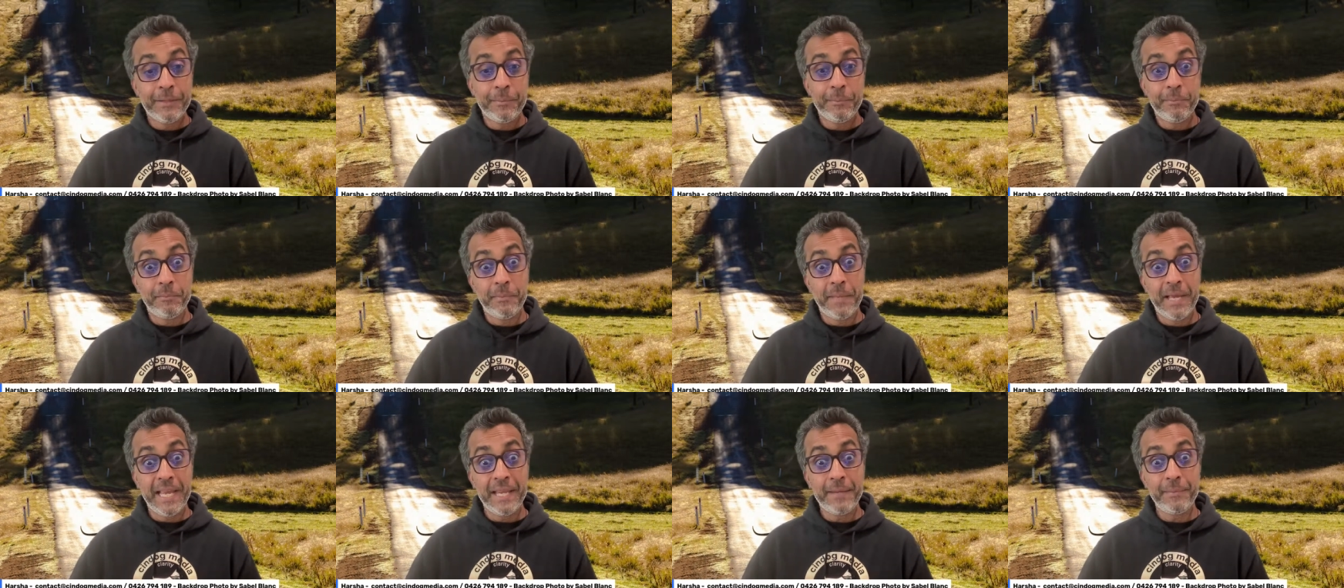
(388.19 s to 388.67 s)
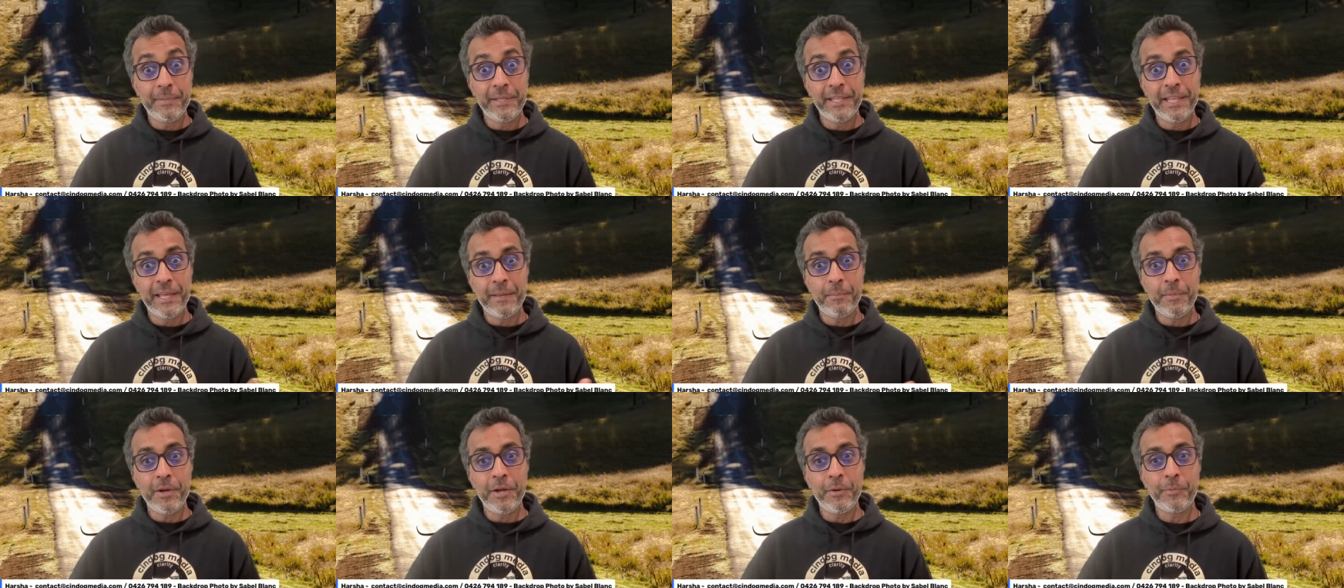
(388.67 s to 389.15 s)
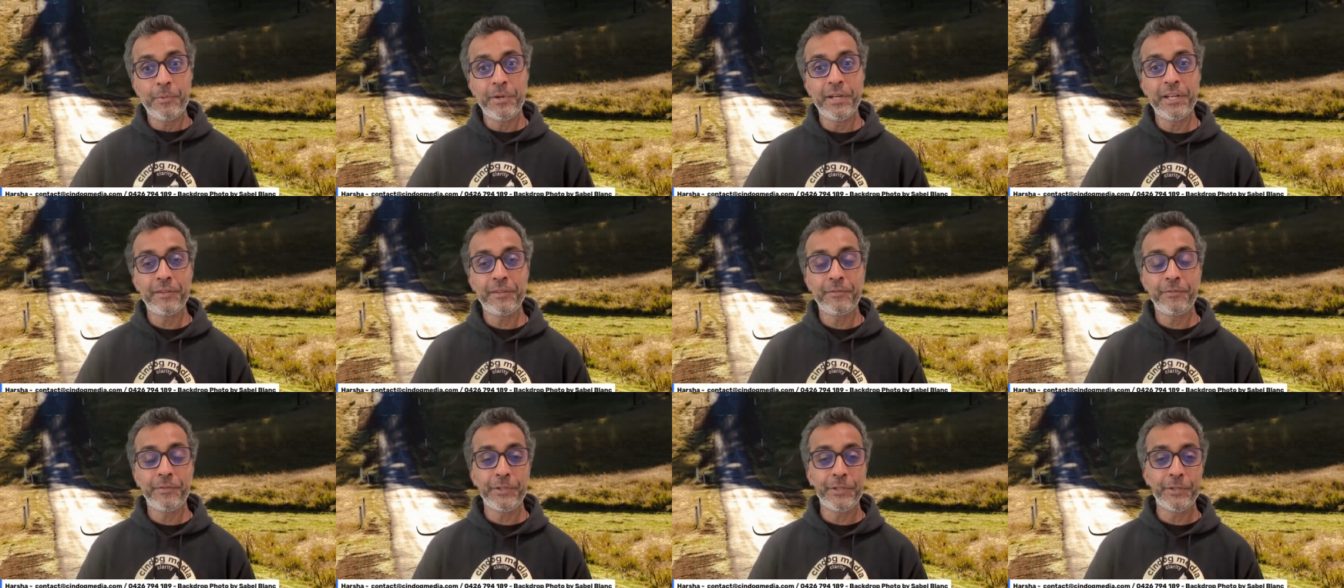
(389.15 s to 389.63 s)
maybe that might
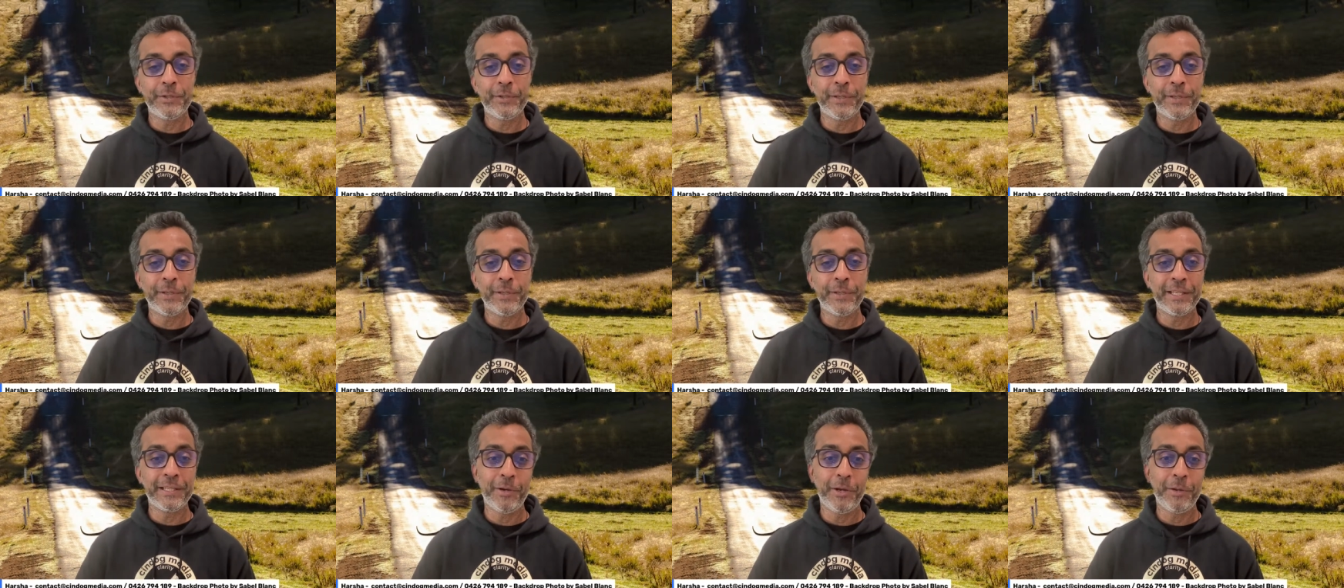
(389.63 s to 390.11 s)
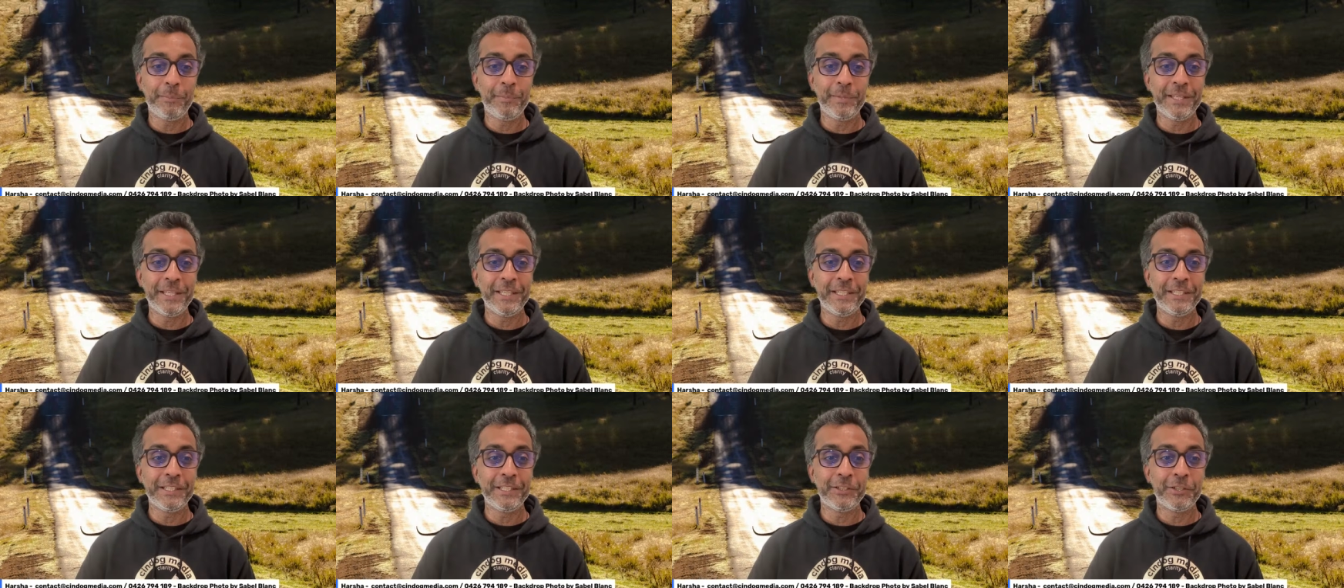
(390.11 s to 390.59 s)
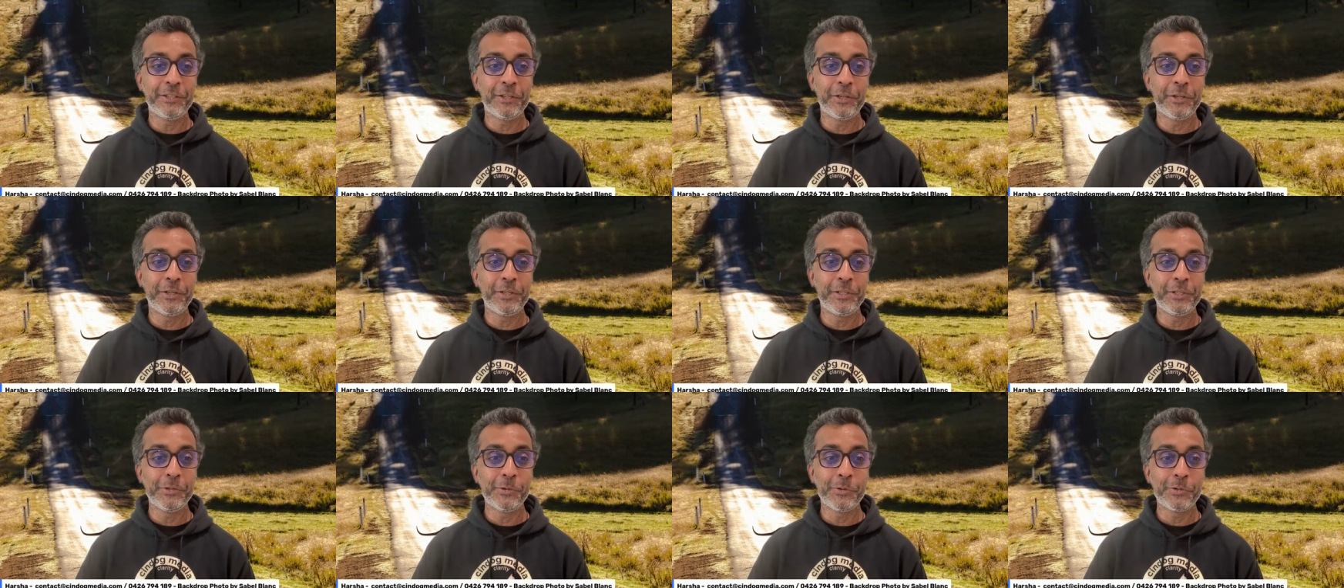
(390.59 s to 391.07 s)
work for you, and it might be
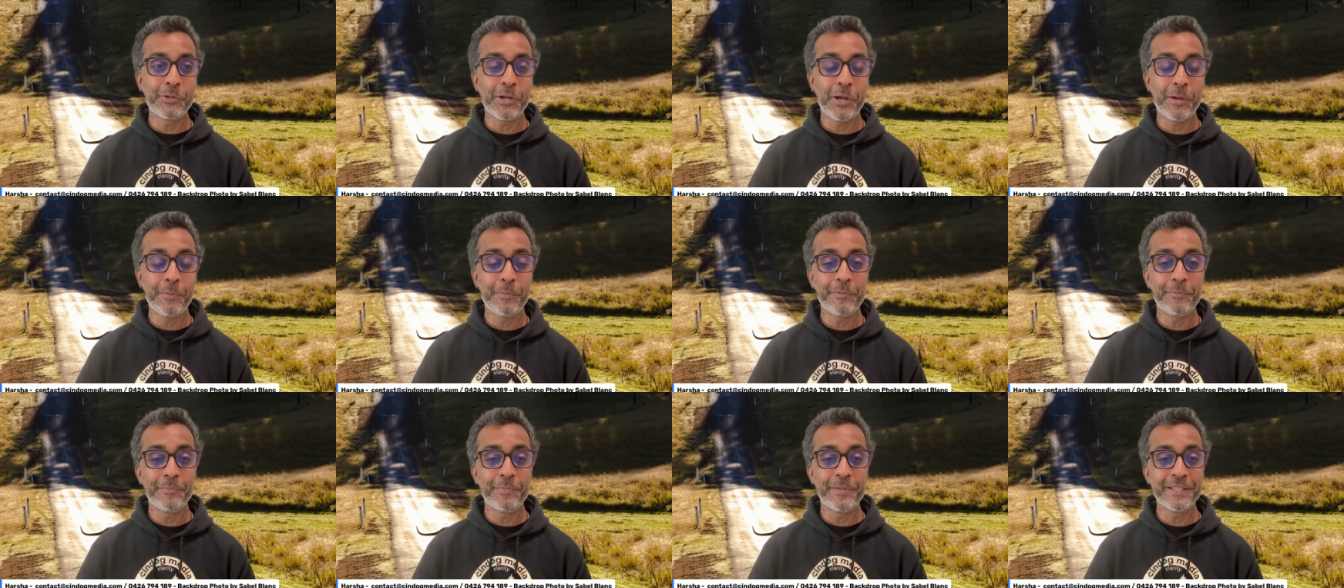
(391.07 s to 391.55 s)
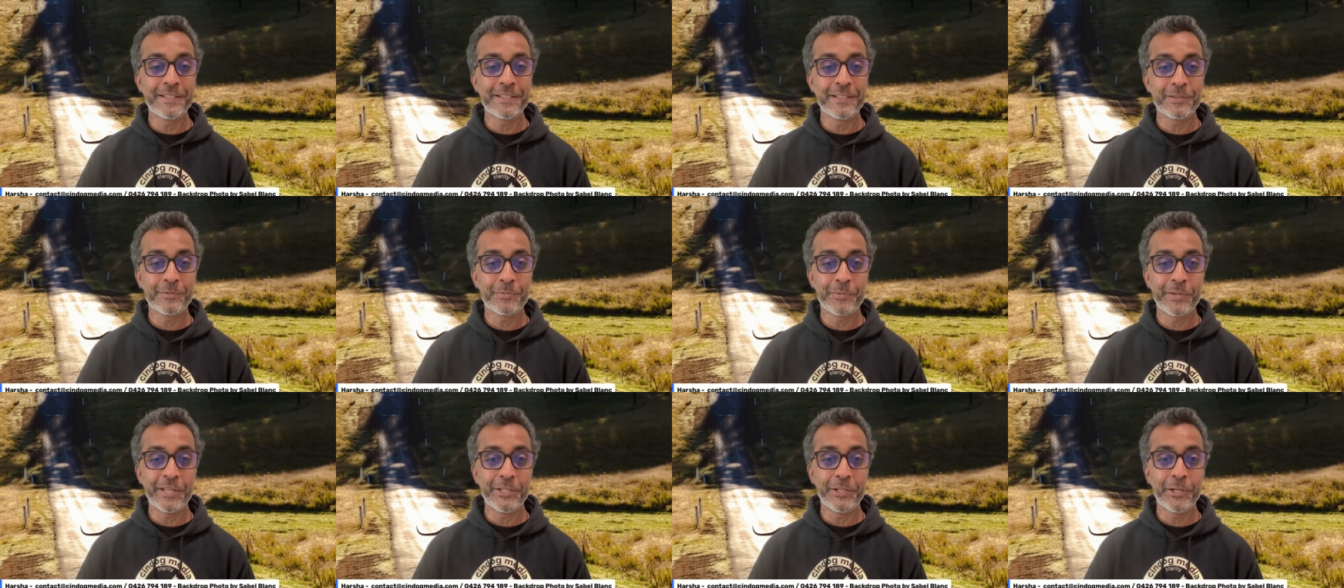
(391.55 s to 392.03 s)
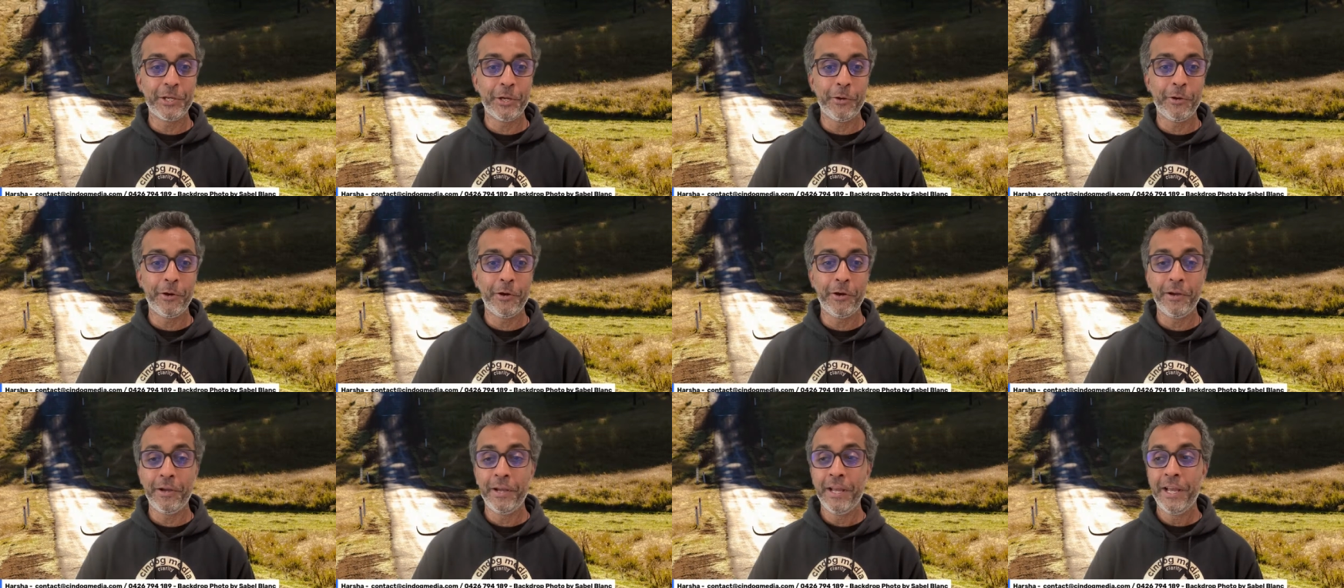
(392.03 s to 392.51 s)
your type of business where you
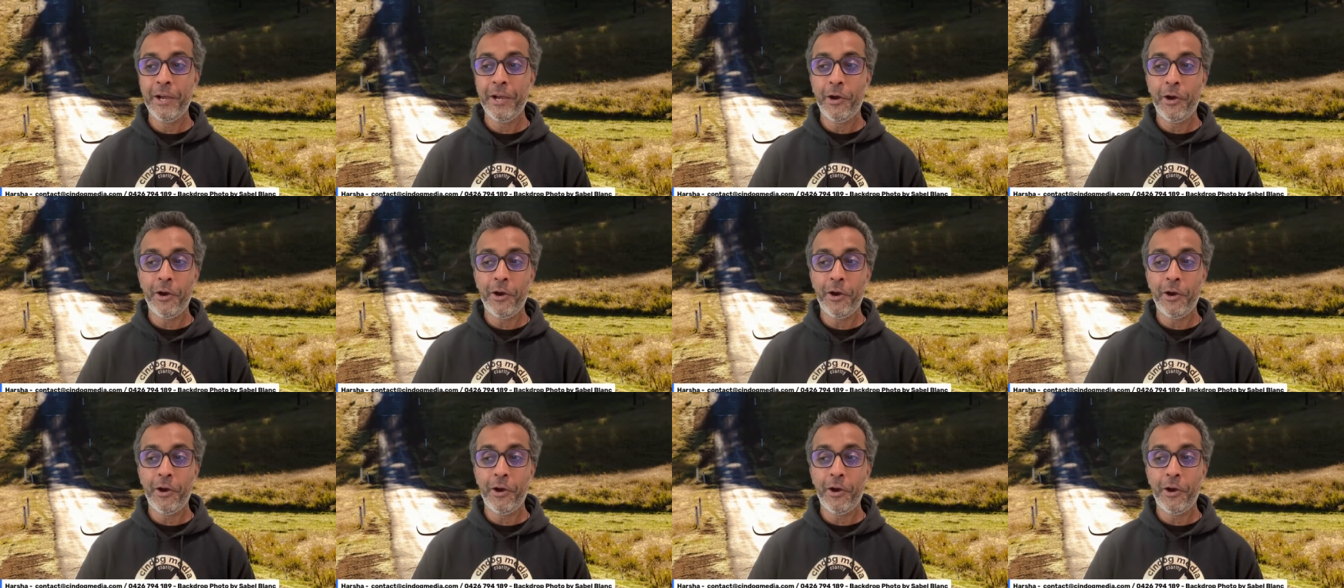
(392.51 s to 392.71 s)
go